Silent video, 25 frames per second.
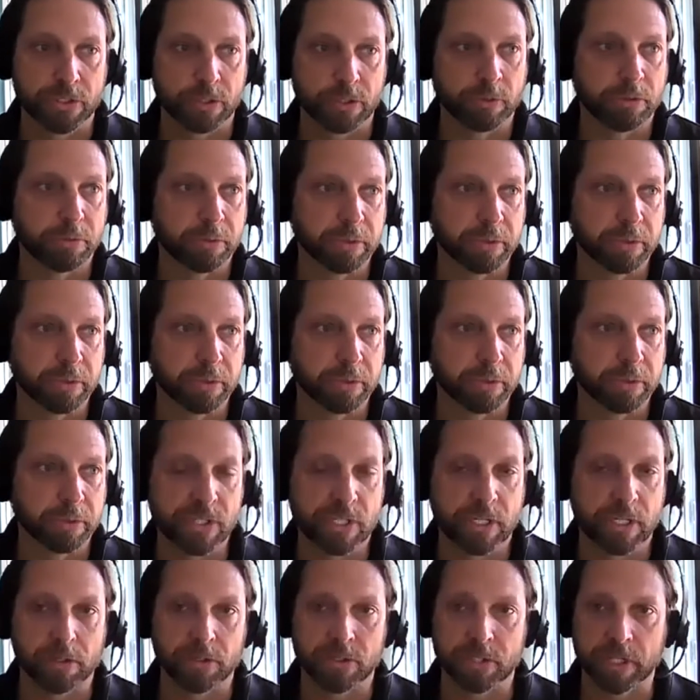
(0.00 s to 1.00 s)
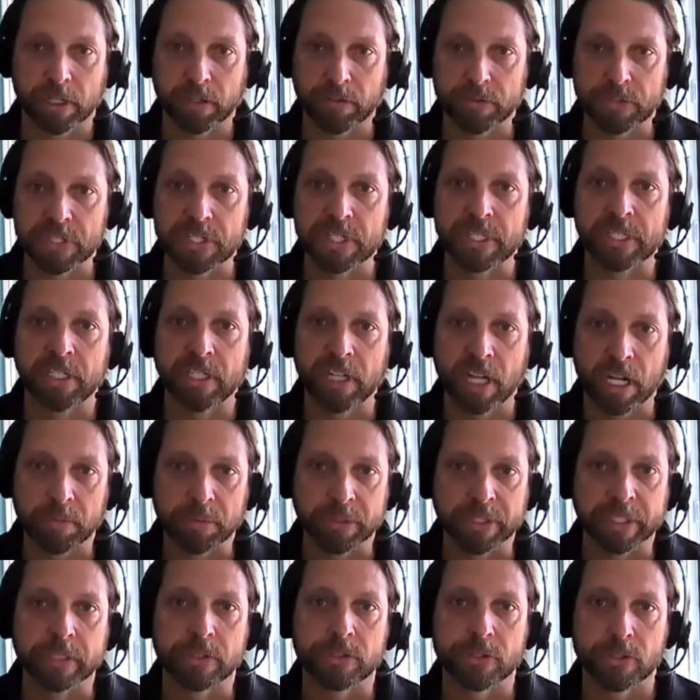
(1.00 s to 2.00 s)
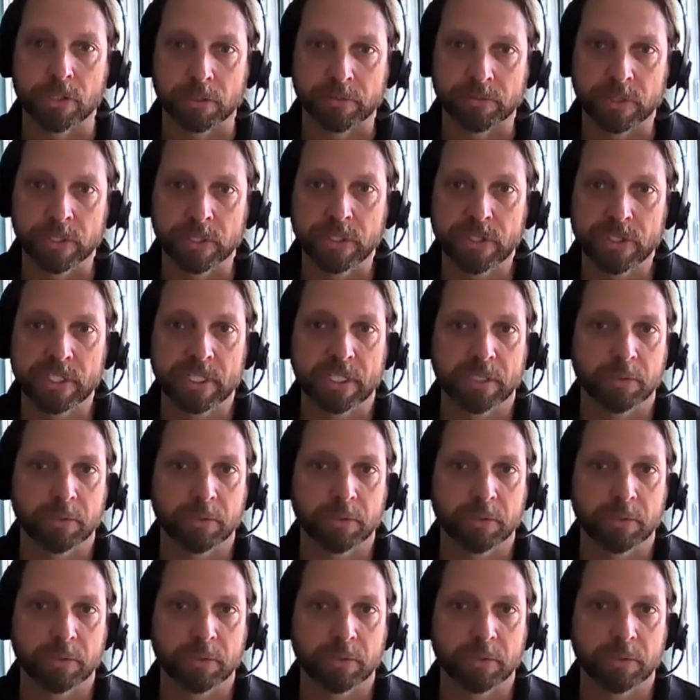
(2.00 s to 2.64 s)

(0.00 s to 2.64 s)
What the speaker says: we really do see ourselves as an enabling service